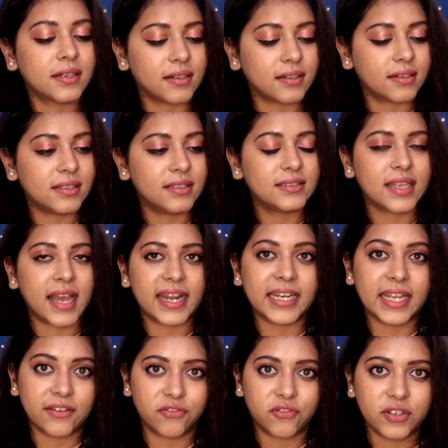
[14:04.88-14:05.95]
curls, I
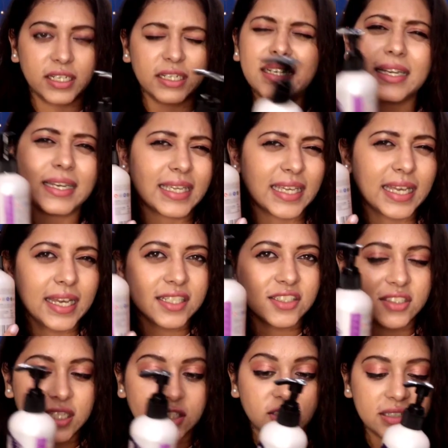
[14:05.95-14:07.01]
definitely
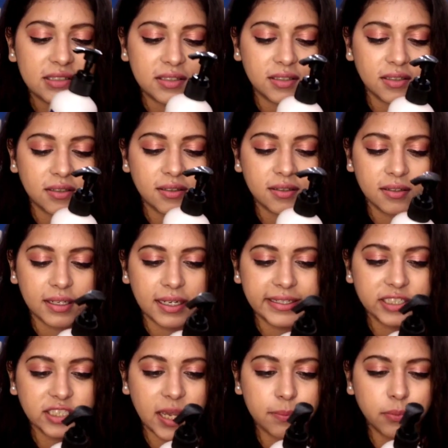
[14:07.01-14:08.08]
suggest a
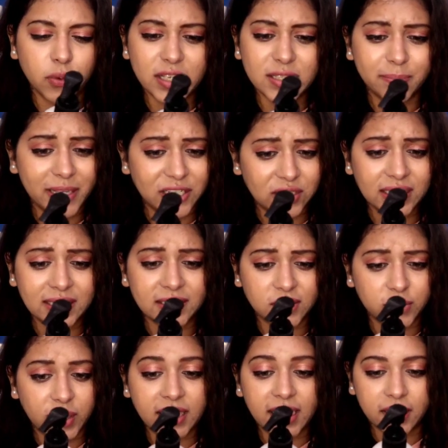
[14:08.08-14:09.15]
curling shampoo, especially
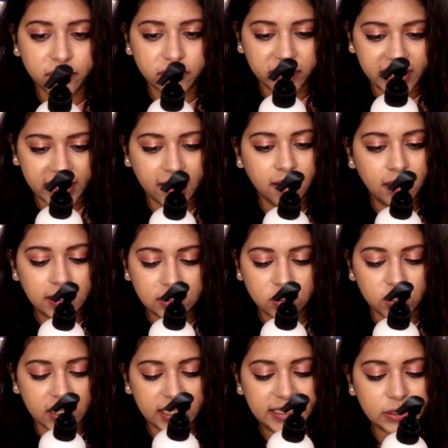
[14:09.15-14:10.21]
this one, Anveya. It's
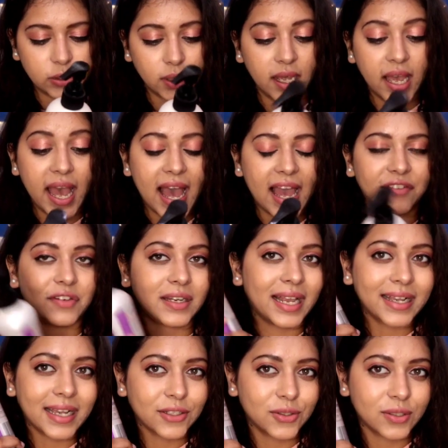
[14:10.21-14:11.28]
really good. I feel
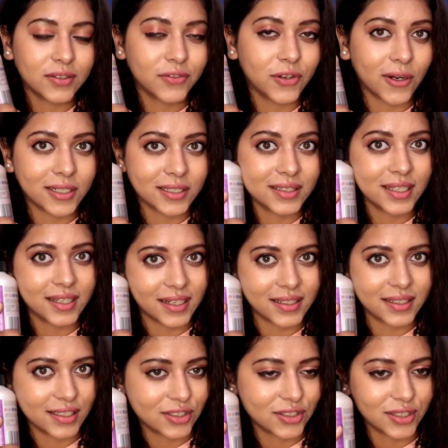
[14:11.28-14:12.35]
like I should have gotten the
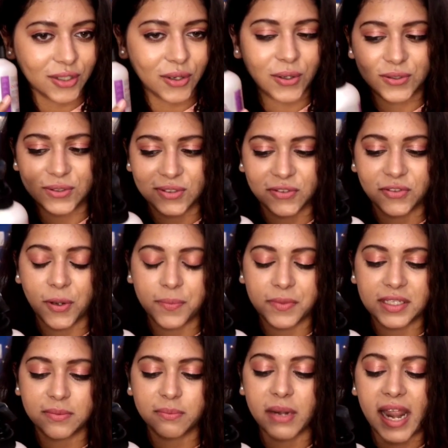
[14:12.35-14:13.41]
conditioner also from
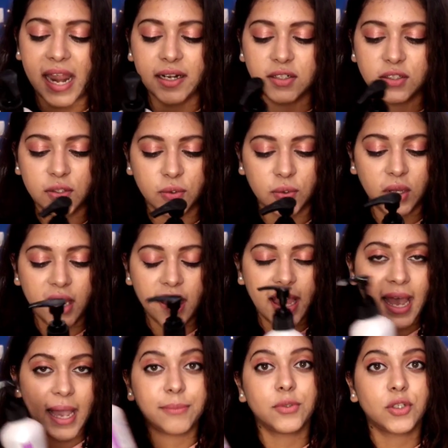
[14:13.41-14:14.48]
this brand. So
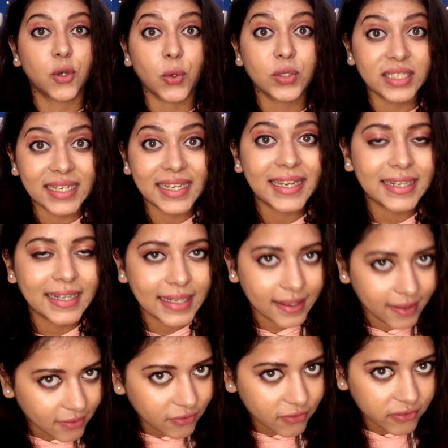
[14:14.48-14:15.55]
I'm totally in
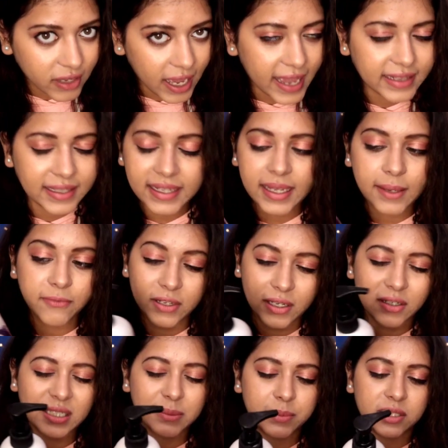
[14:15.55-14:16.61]
love. I think I will
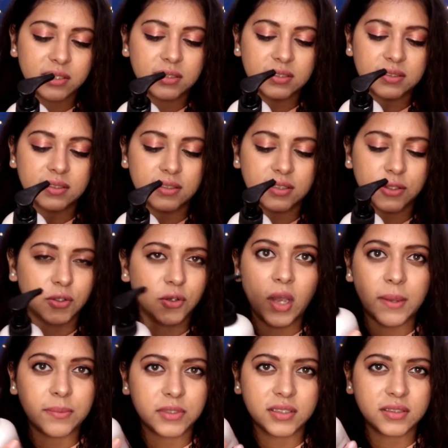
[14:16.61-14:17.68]
repurchase this, you know.
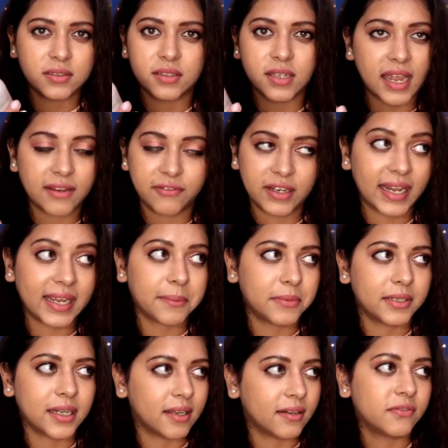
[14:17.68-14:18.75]
I feel like
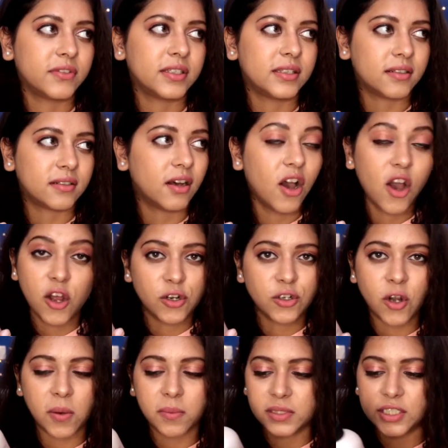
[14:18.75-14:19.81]
I'm done with the
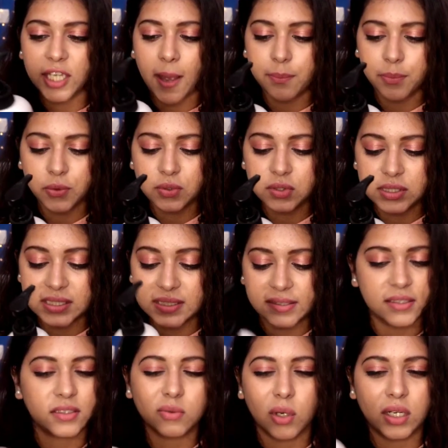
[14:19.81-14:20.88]
normal shampoos. This
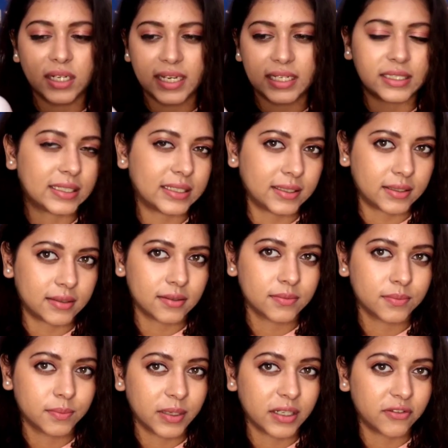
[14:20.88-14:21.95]
is what I need.
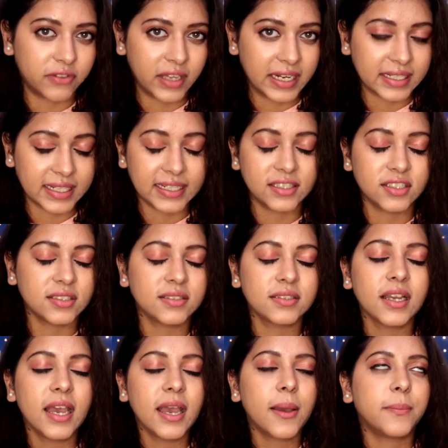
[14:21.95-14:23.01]
Perfect. It
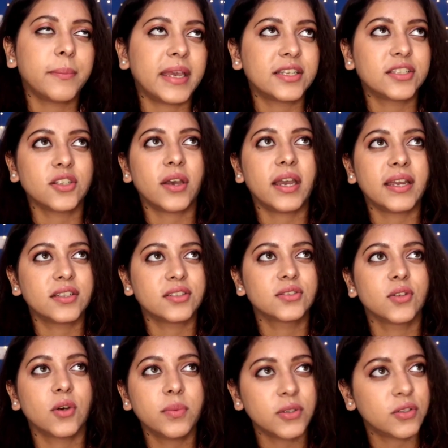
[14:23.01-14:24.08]
just makes your hair
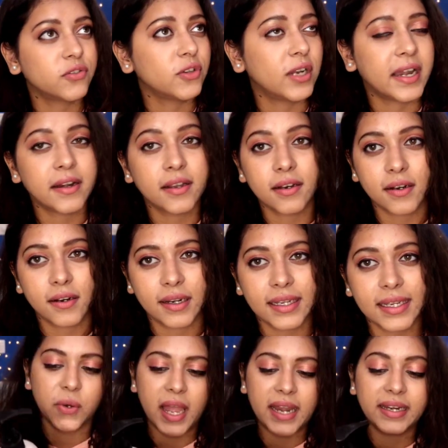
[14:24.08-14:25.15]
so beautiful and
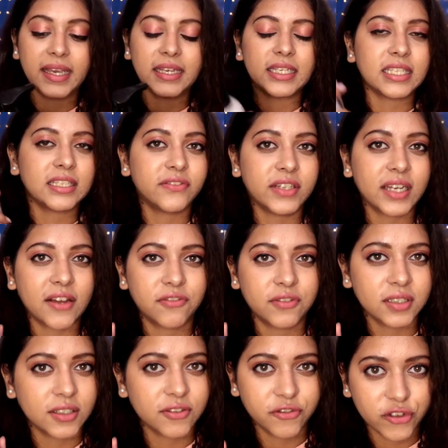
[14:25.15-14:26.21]
curly. And even
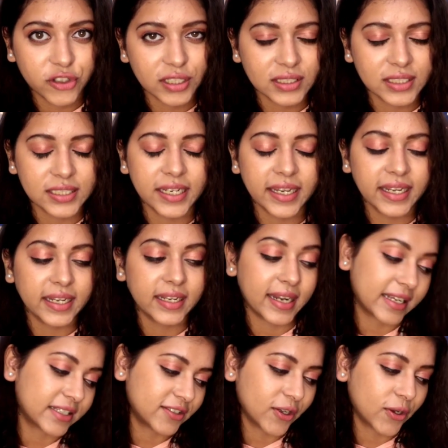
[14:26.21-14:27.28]
after the first day,
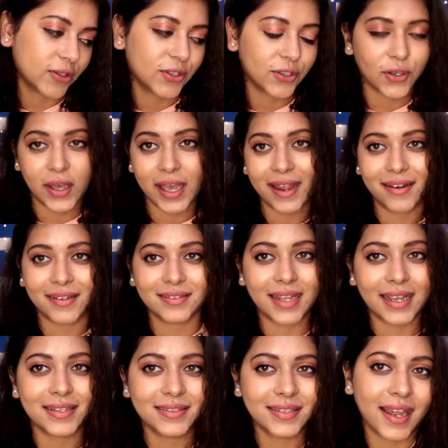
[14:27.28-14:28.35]
next day also your hair is
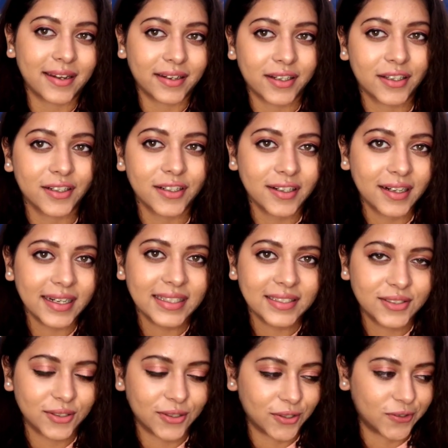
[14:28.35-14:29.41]
nice and curly.
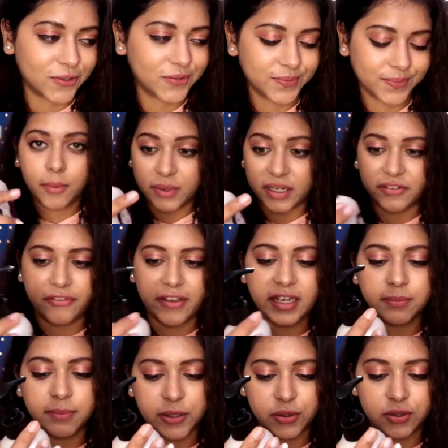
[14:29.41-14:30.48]
So
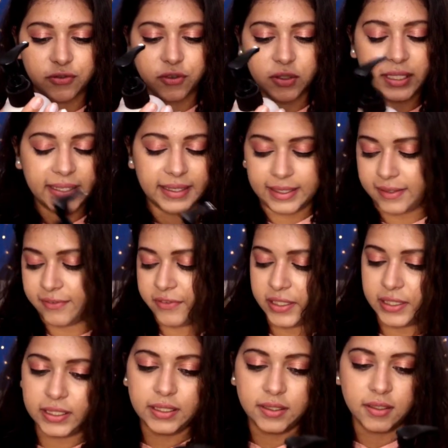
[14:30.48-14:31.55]
perfect, beautiful, in love
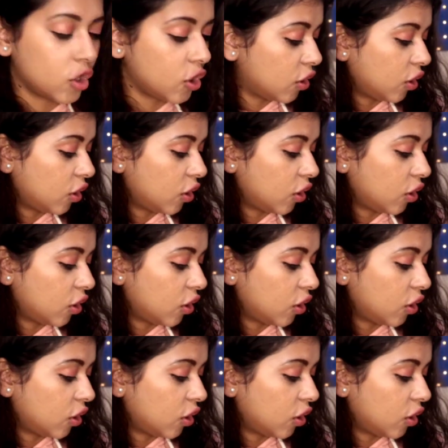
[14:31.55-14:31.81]
with it.